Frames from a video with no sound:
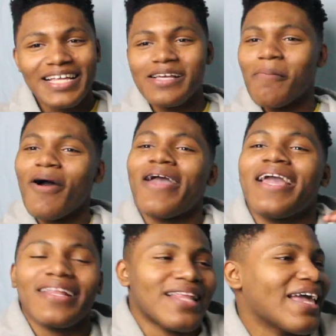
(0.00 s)
Talking about
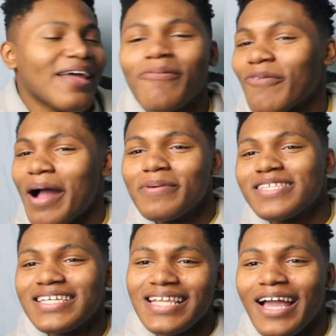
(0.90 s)
it, like
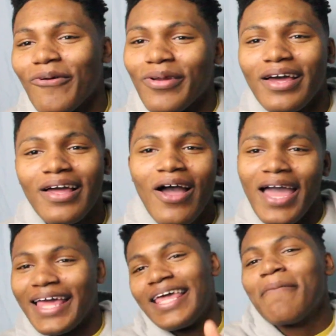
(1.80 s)
rappers that's like on the
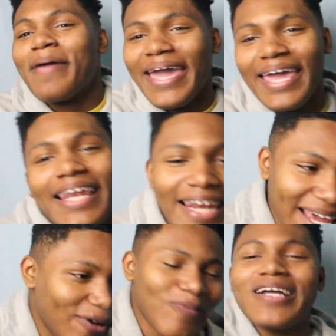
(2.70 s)
at the back end of
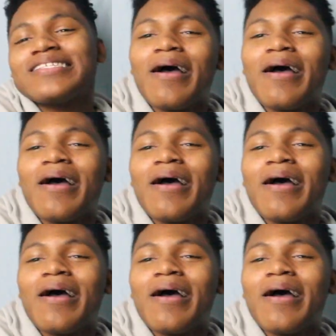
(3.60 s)
their career,